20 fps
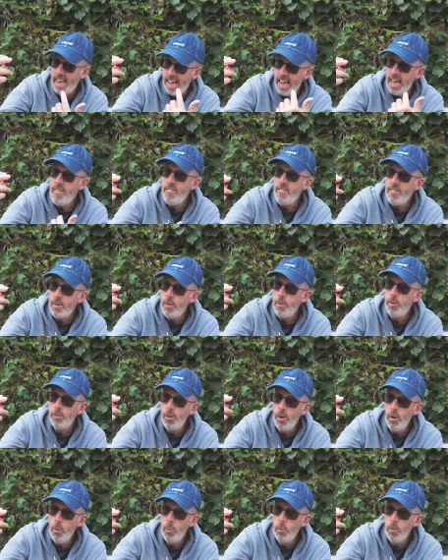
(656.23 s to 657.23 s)
if you
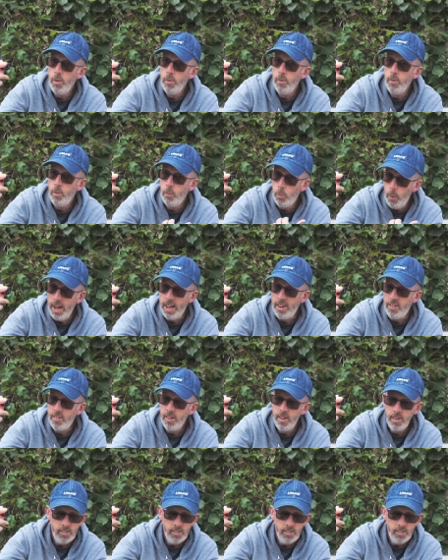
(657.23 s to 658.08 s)
so wish